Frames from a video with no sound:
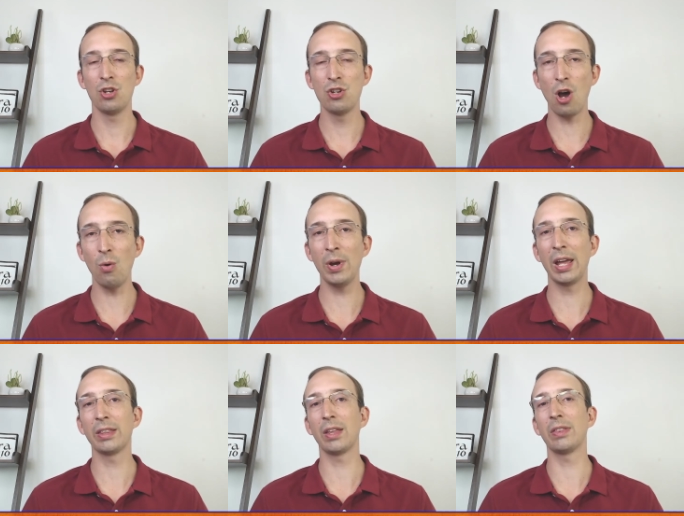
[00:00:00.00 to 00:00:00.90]

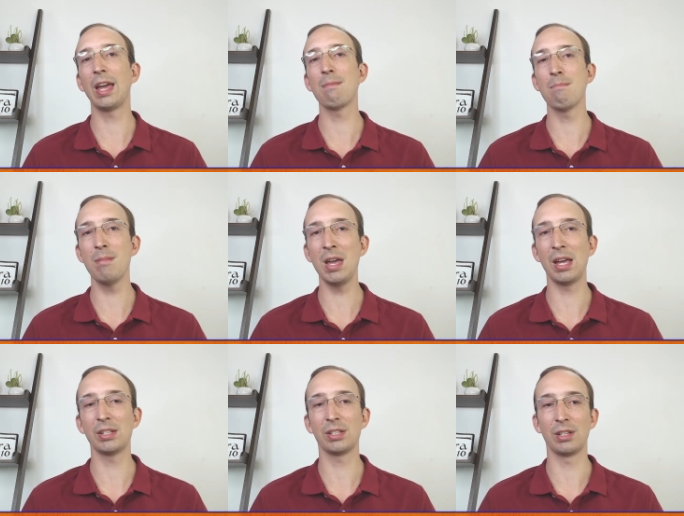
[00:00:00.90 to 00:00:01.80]
knowing that they
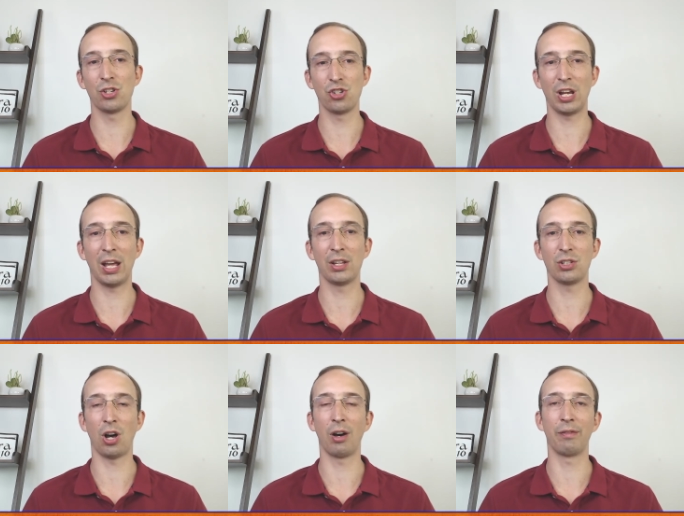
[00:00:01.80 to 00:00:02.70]
miss the chance
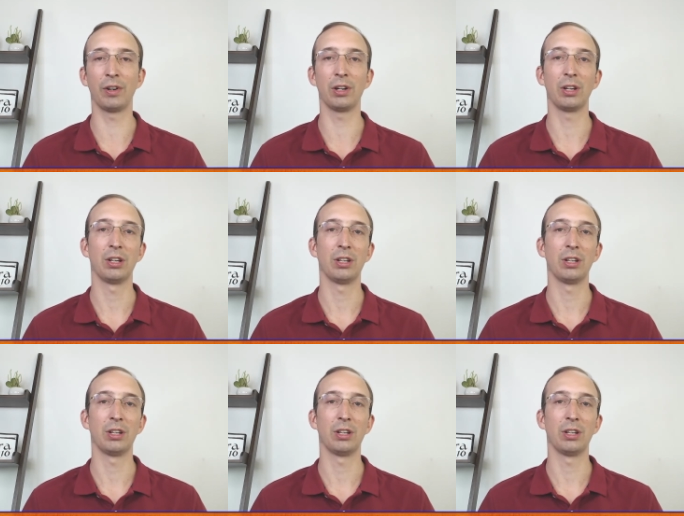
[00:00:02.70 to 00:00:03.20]
offered.